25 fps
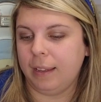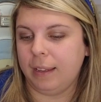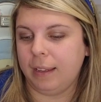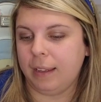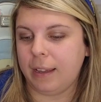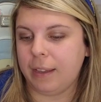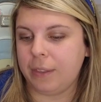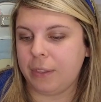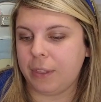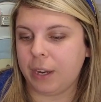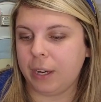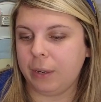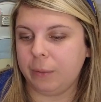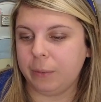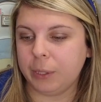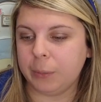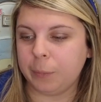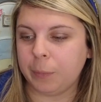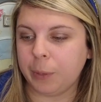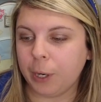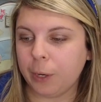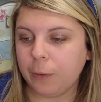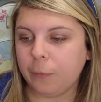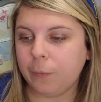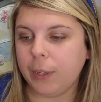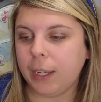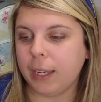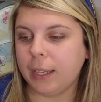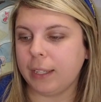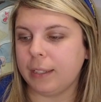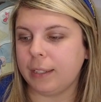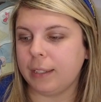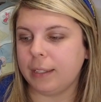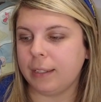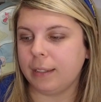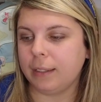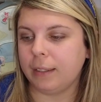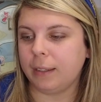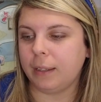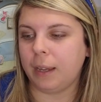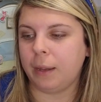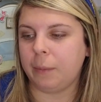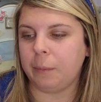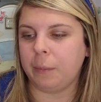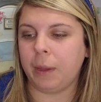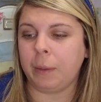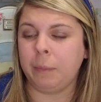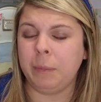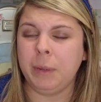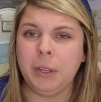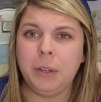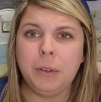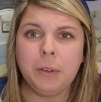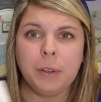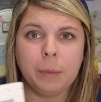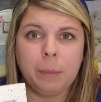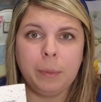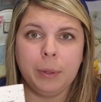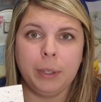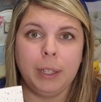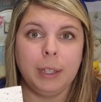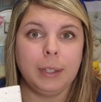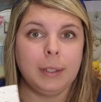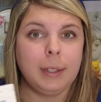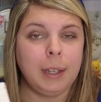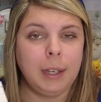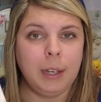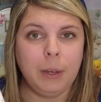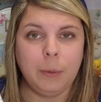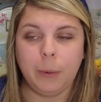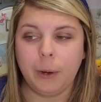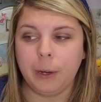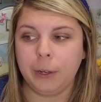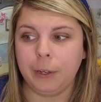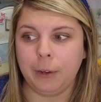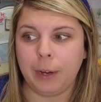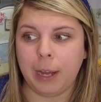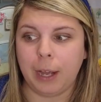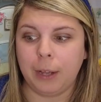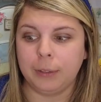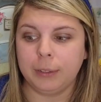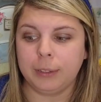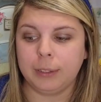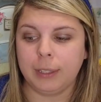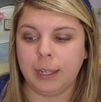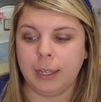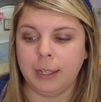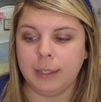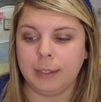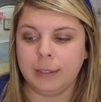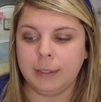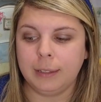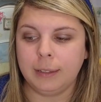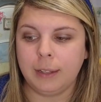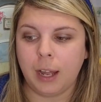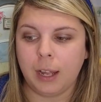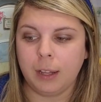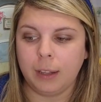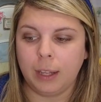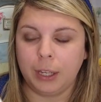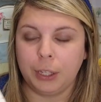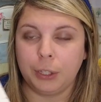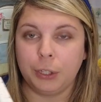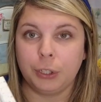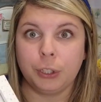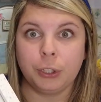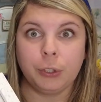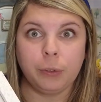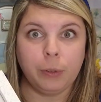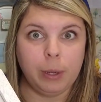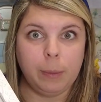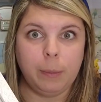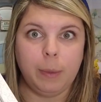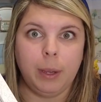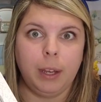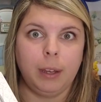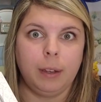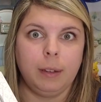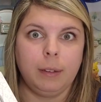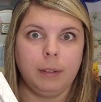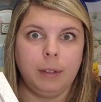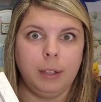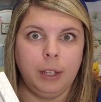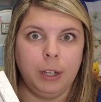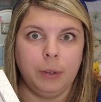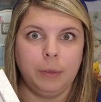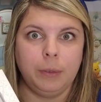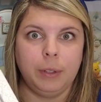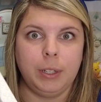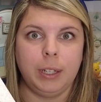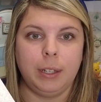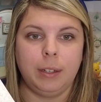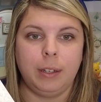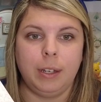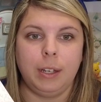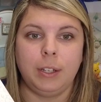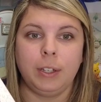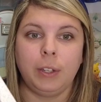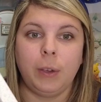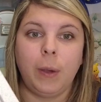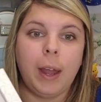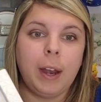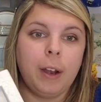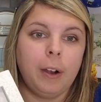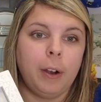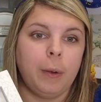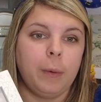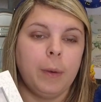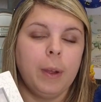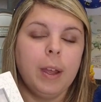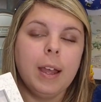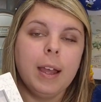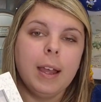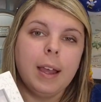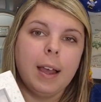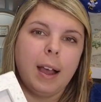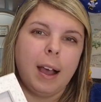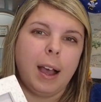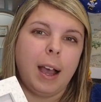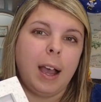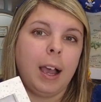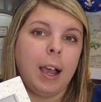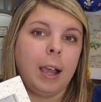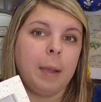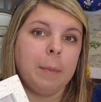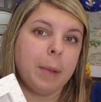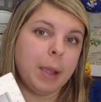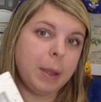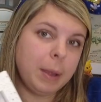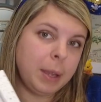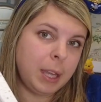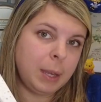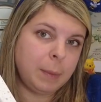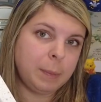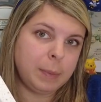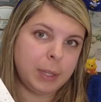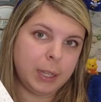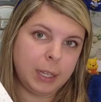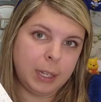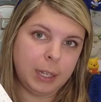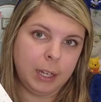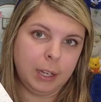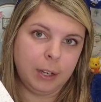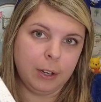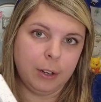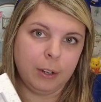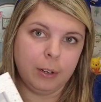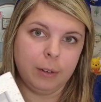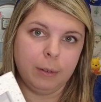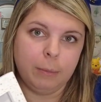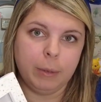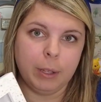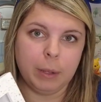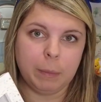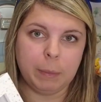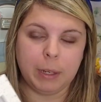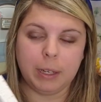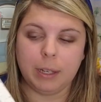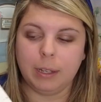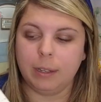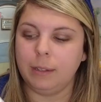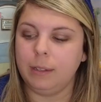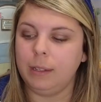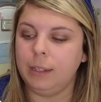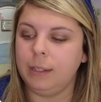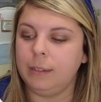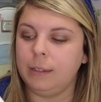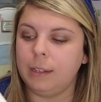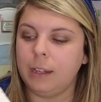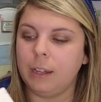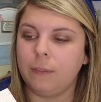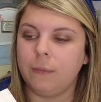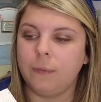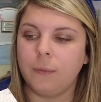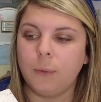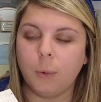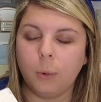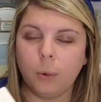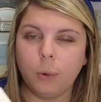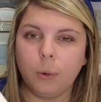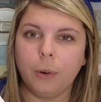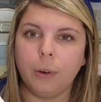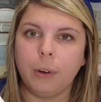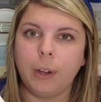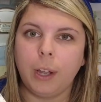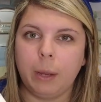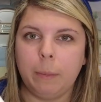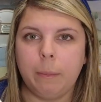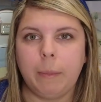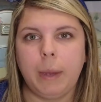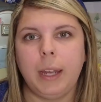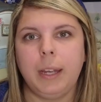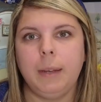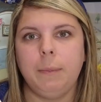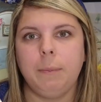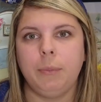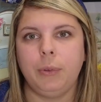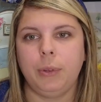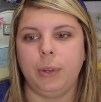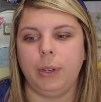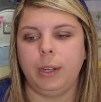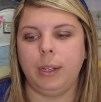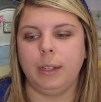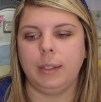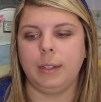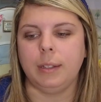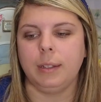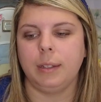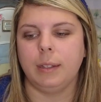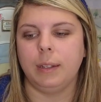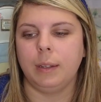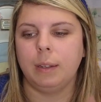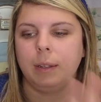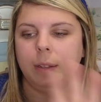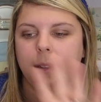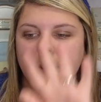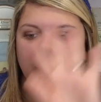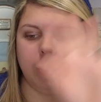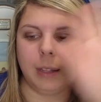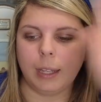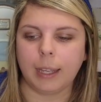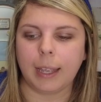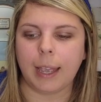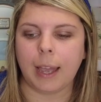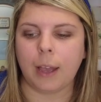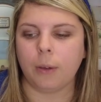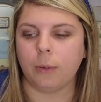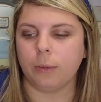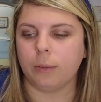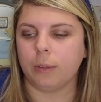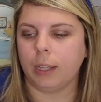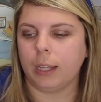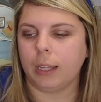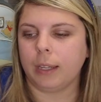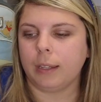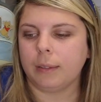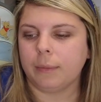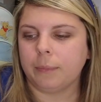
I thought it was perfect. I mean, you could put this anywhere in your house and it's not like screaming, you know, Disney. So I don't know. I might keep it in here with my Disney stuff, or I might put it like out like